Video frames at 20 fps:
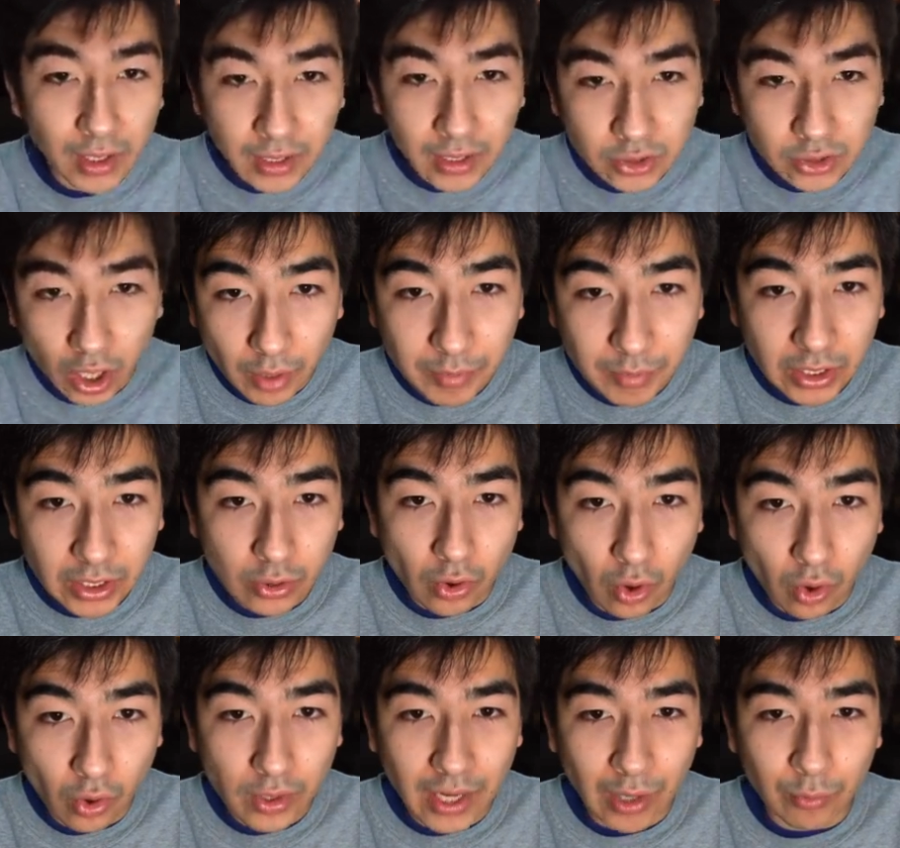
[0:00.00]
Tommy Yu,
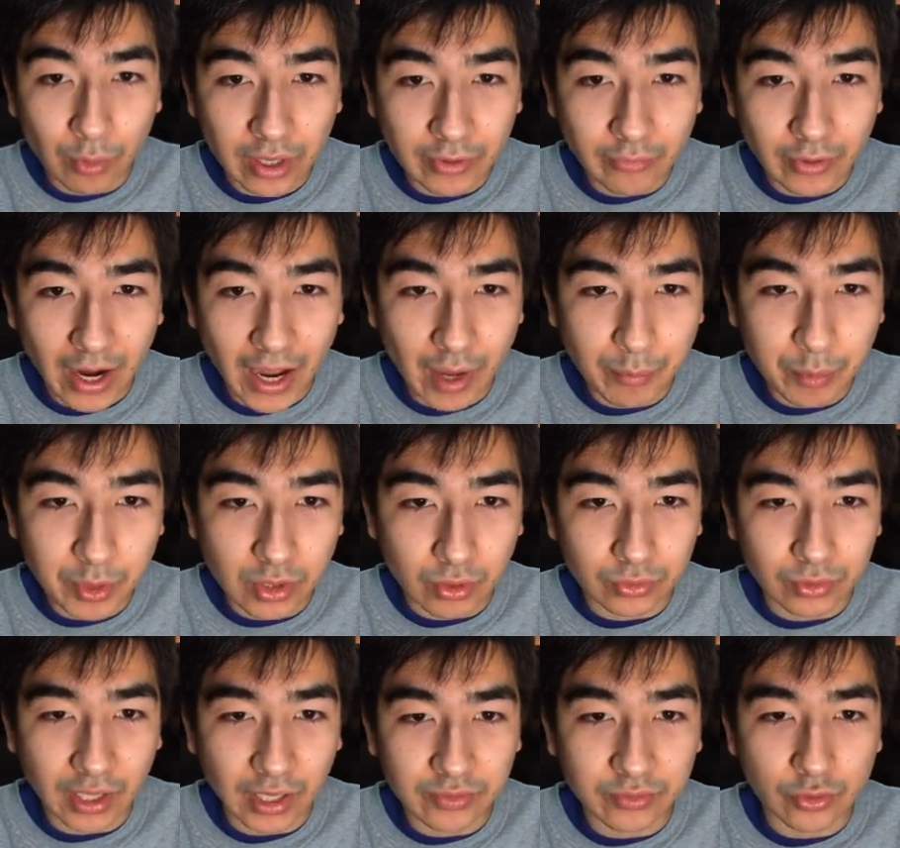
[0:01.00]
oh yeah, whatever happened on
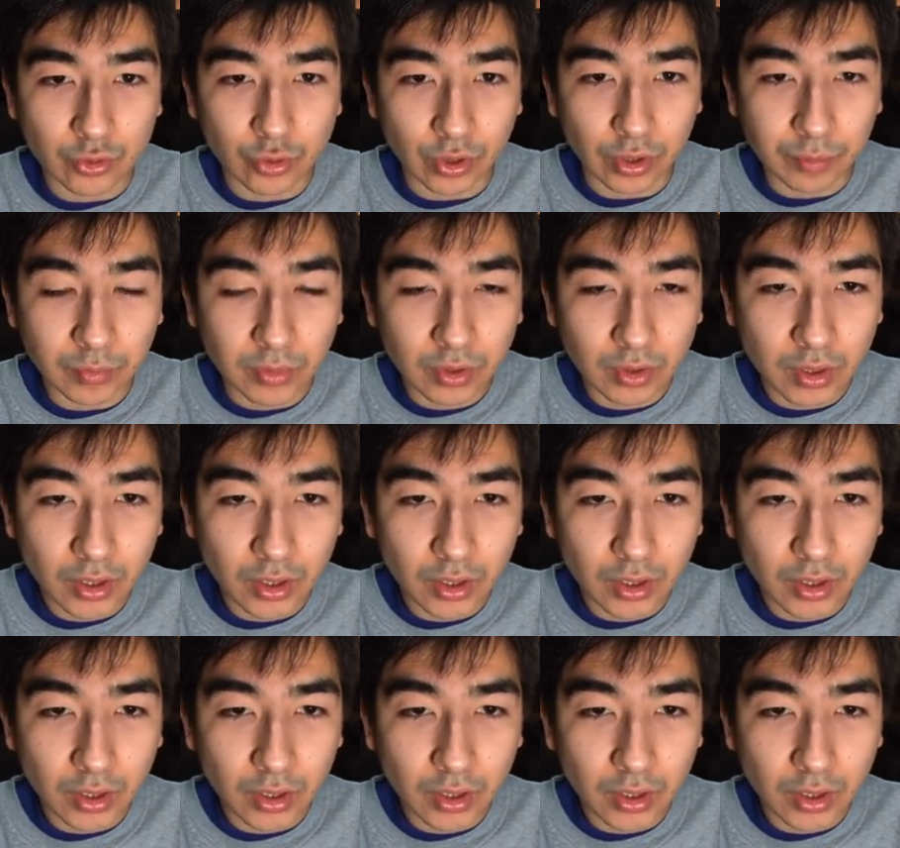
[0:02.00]
last stream?